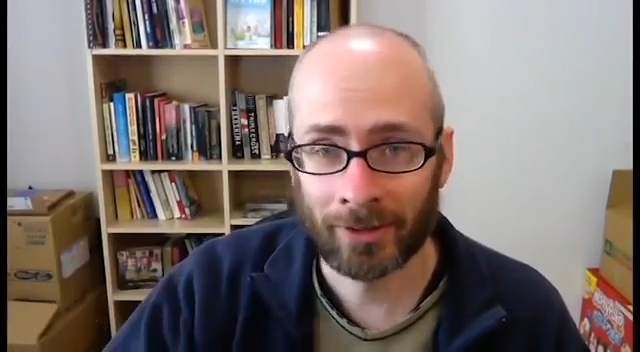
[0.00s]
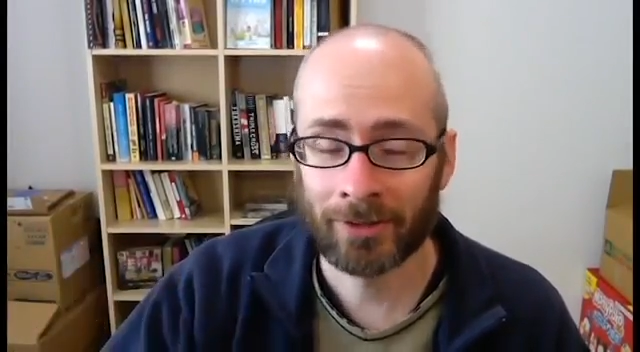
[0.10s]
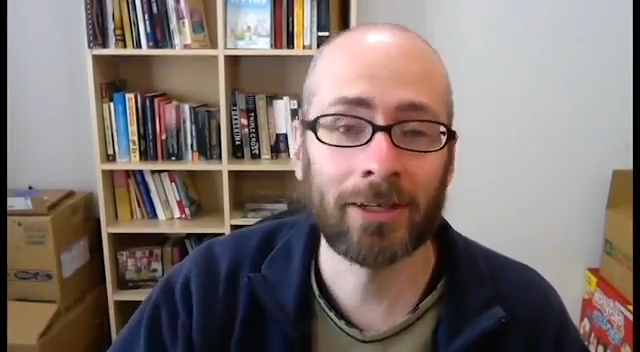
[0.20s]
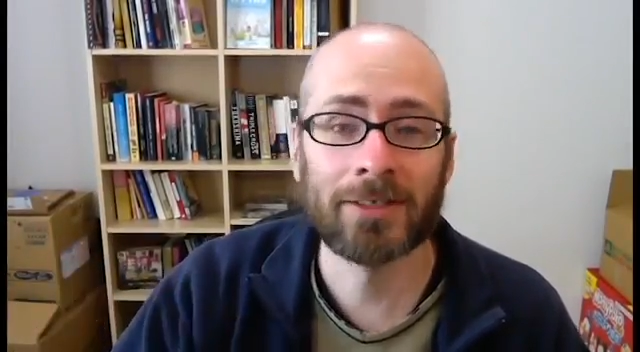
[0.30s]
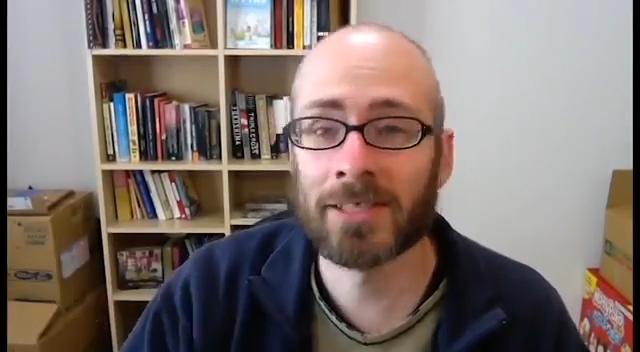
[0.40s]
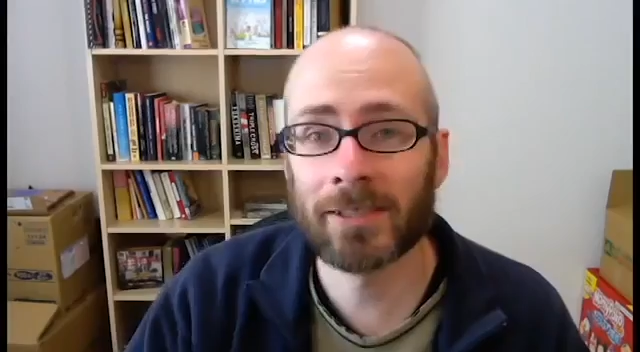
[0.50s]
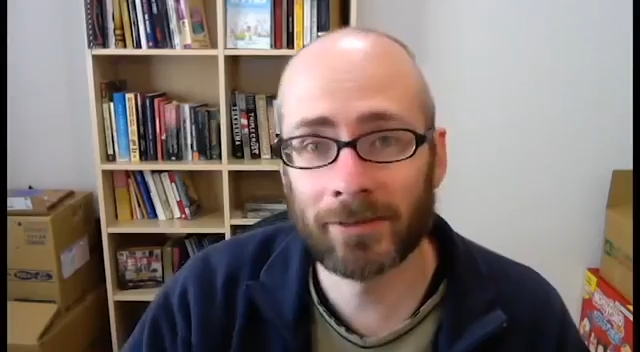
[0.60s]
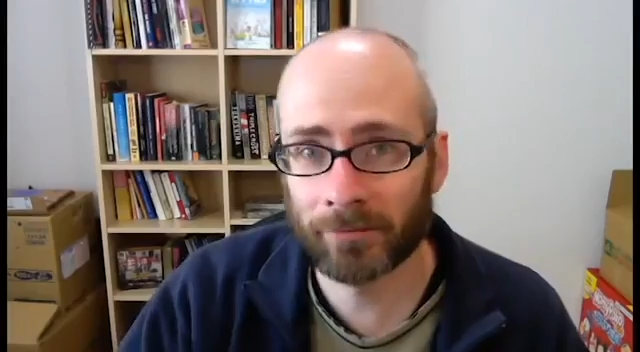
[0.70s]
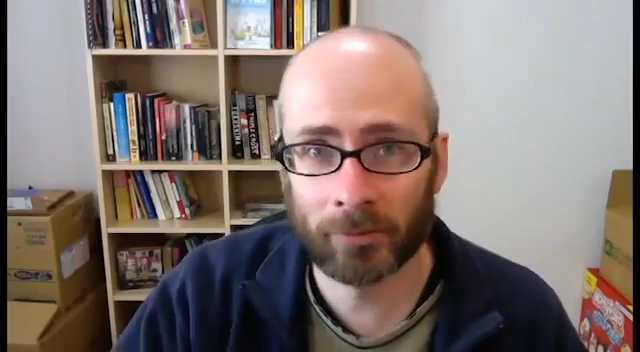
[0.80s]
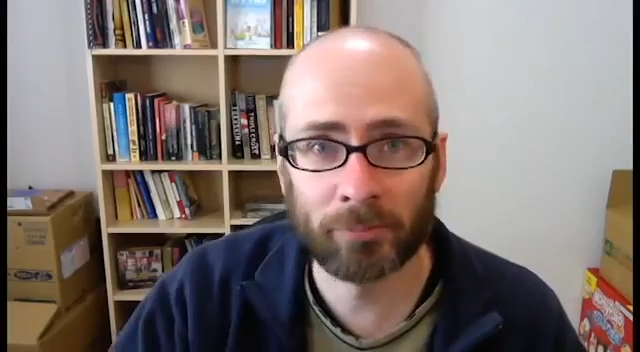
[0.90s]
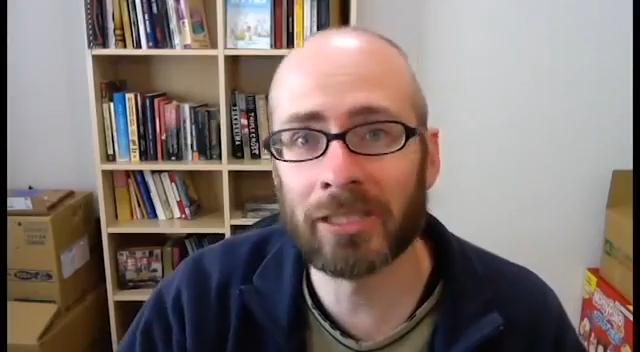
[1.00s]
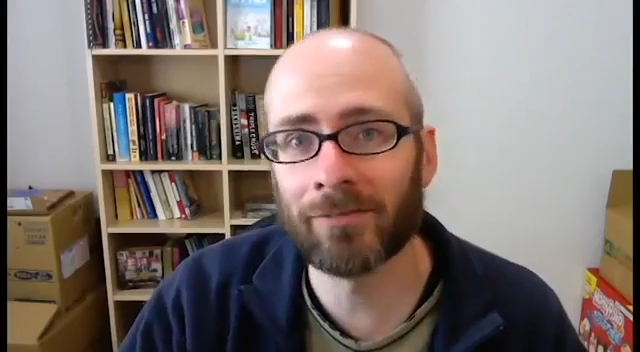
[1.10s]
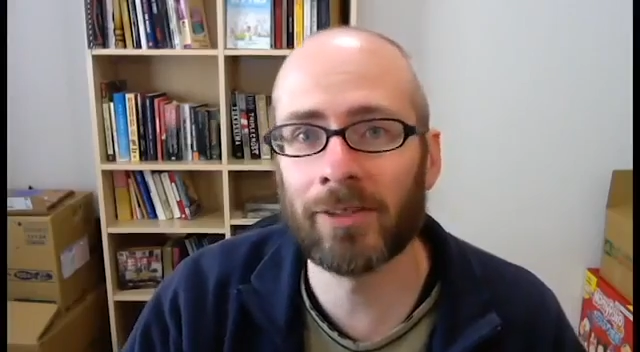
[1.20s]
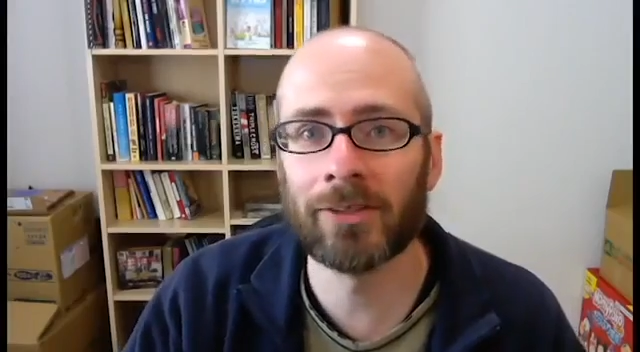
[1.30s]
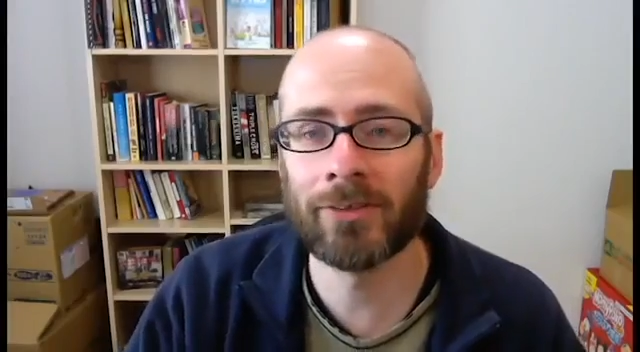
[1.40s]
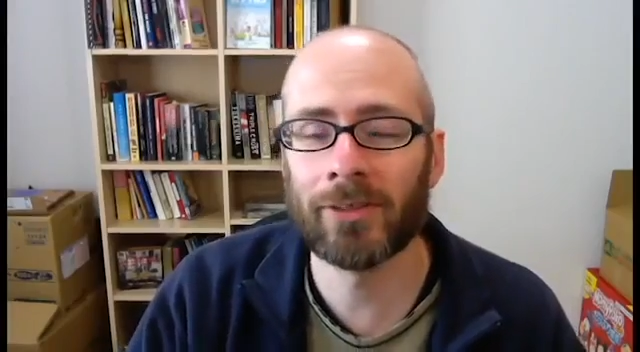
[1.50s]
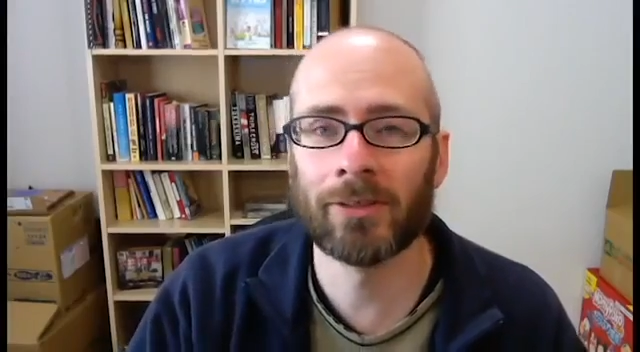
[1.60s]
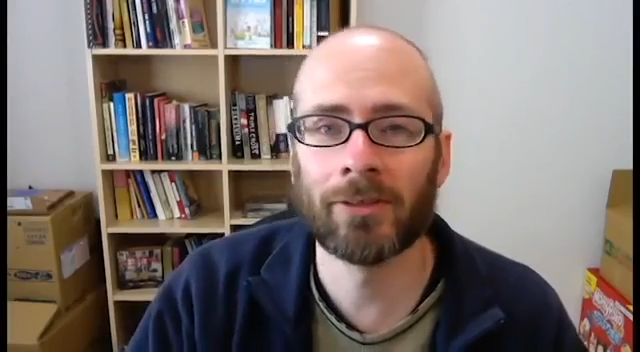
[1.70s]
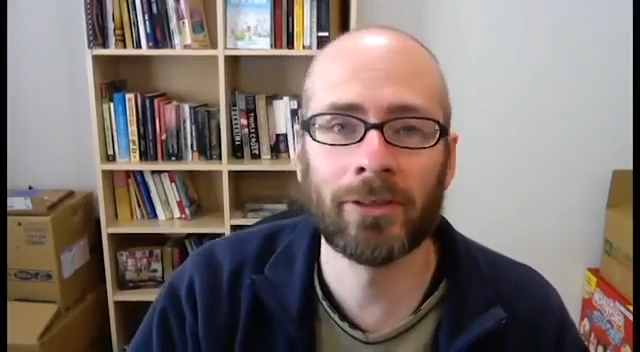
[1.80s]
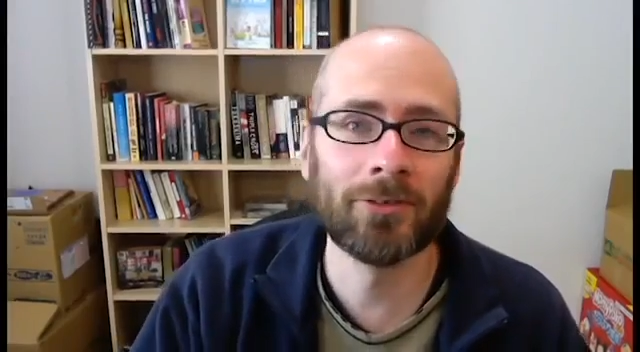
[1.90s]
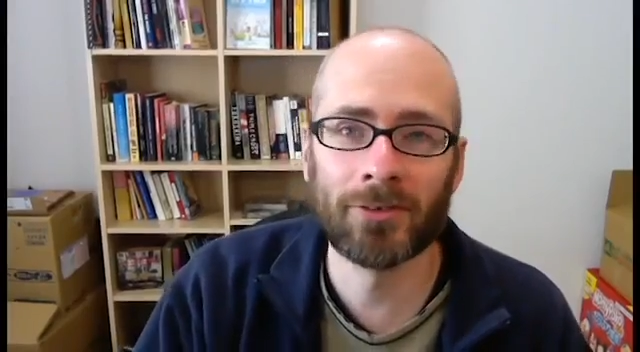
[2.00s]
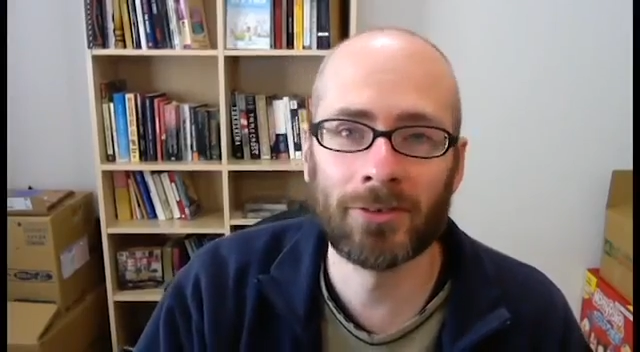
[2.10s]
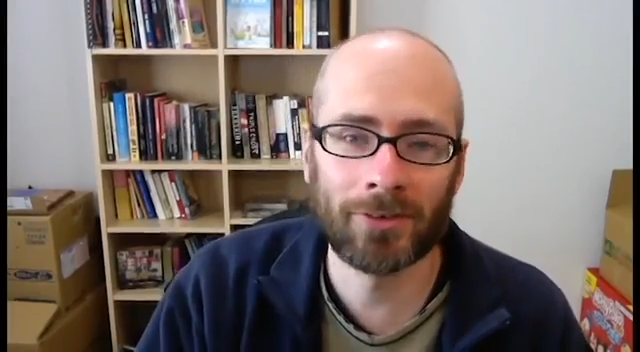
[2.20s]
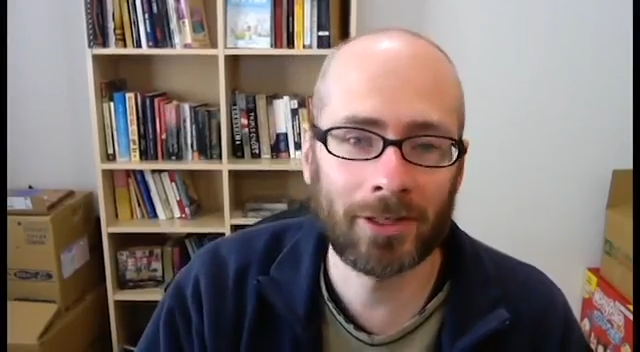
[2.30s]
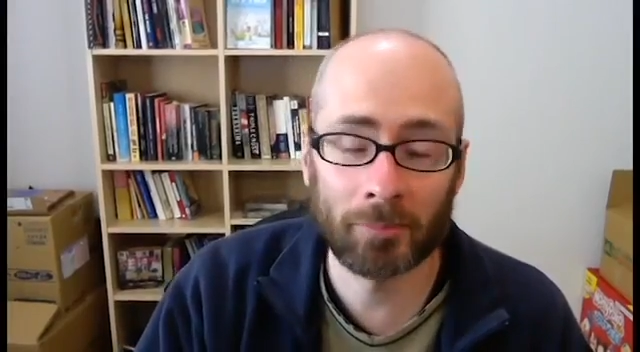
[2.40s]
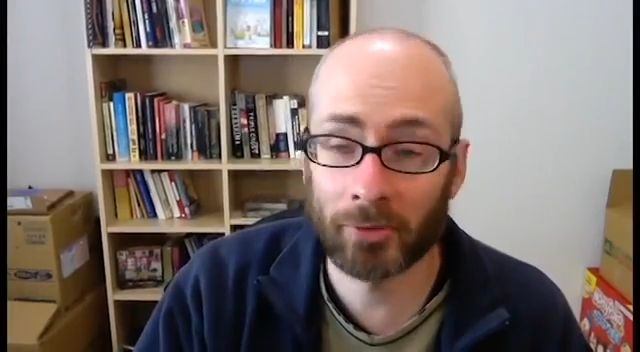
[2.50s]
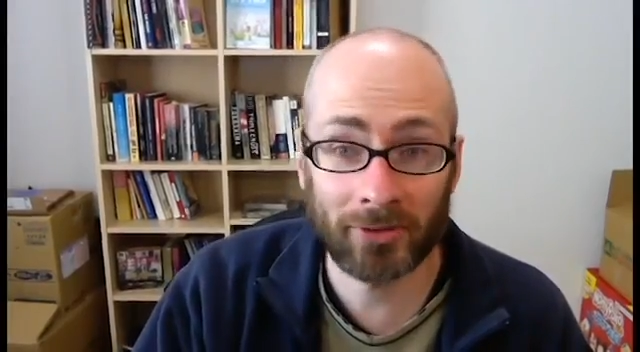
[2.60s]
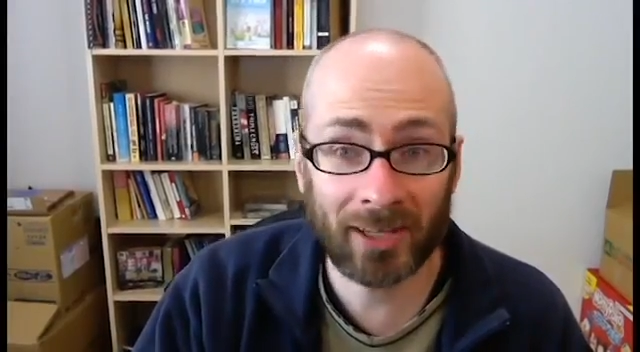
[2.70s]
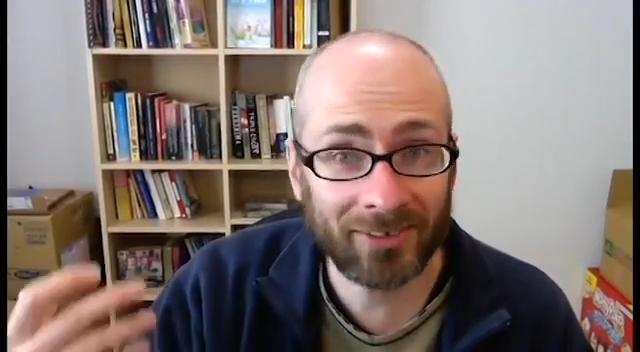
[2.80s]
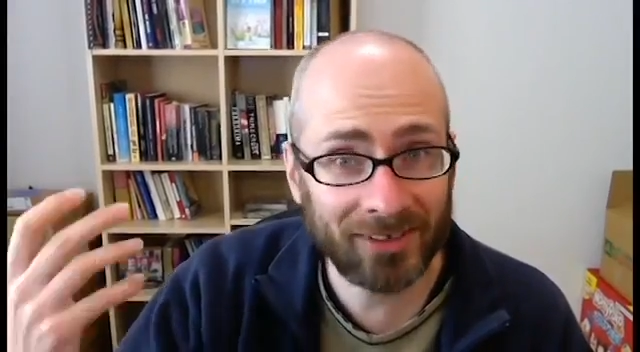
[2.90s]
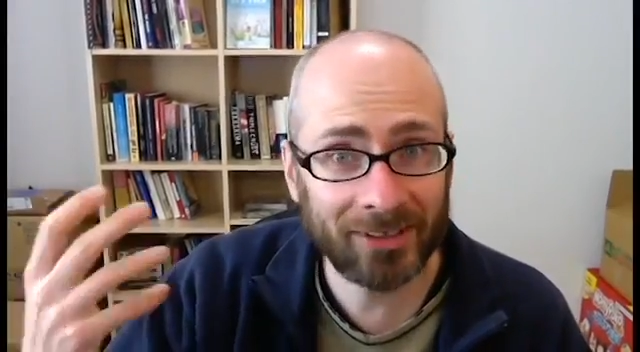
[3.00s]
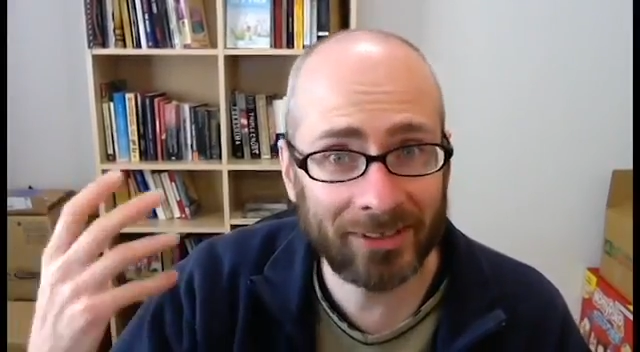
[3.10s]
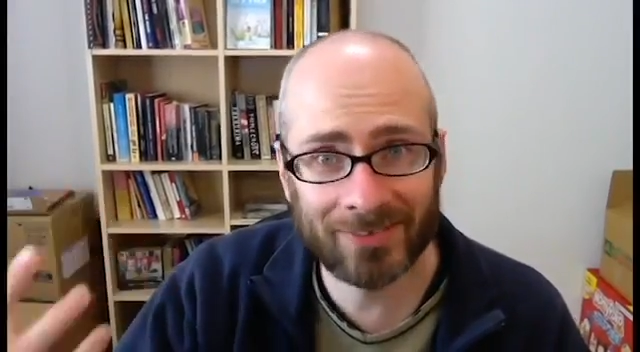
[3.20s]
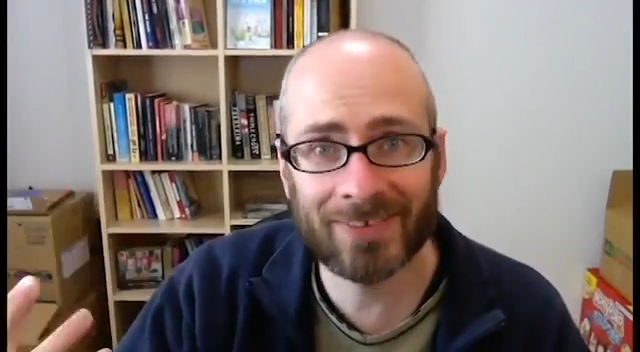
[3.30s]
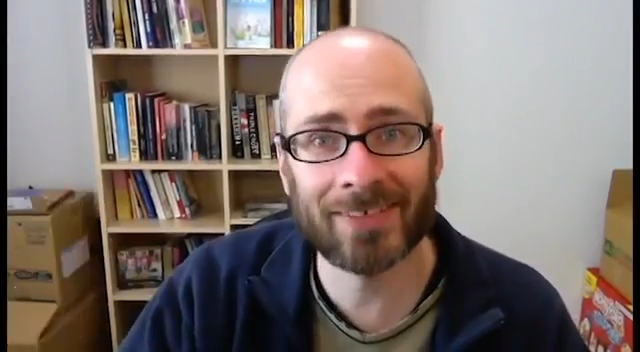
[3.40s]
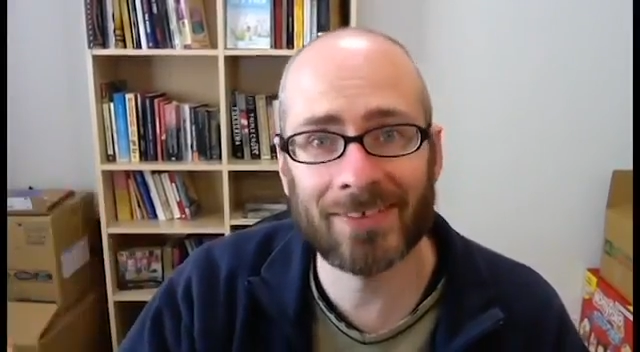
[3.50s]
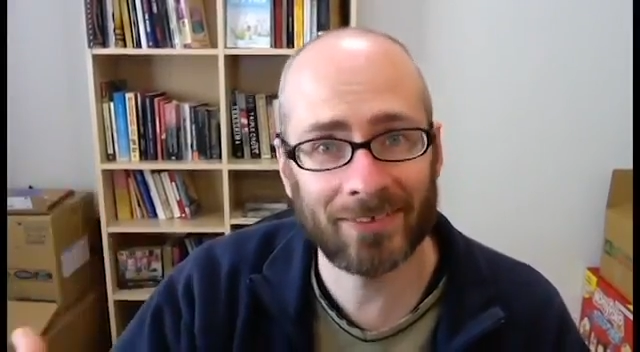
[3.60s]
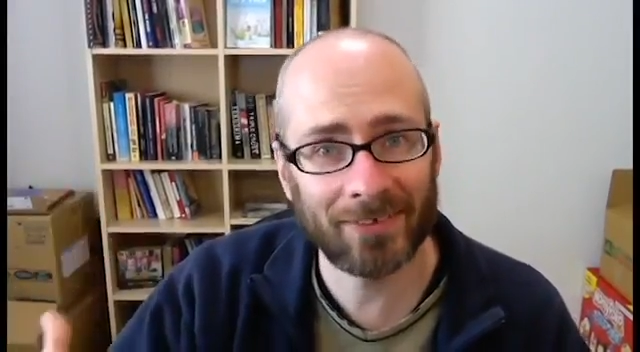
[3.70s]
idea of complete fealty and allegiance to the emperor, that still exists.